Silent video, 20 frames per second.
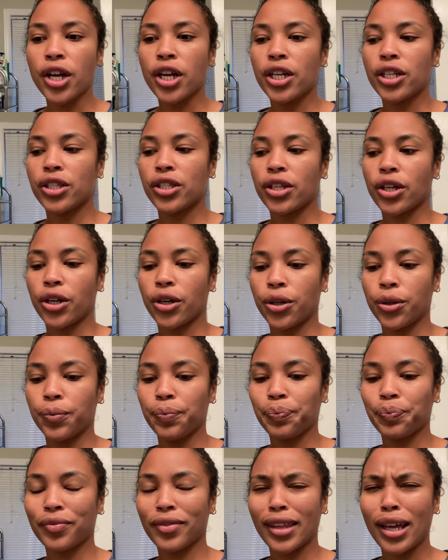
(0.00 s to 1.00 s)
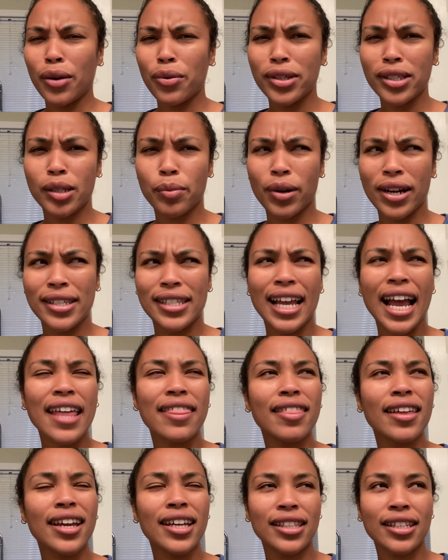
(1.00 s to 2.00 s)
So that was surprising. I
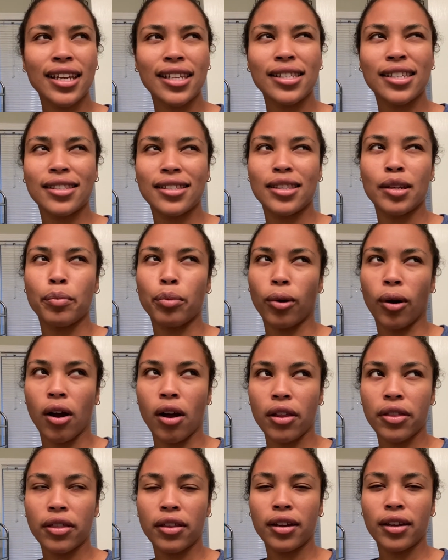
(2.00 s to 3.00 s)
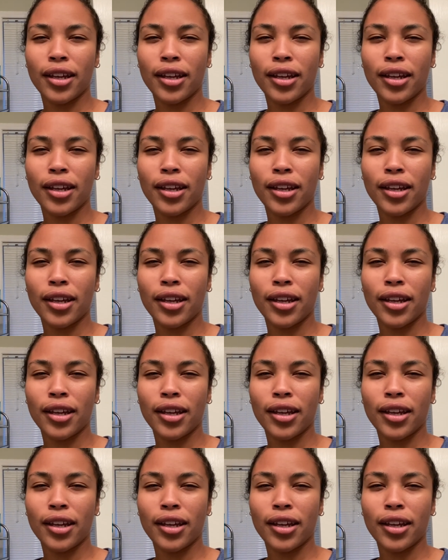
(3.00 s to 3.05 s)
think it's because it's the broth.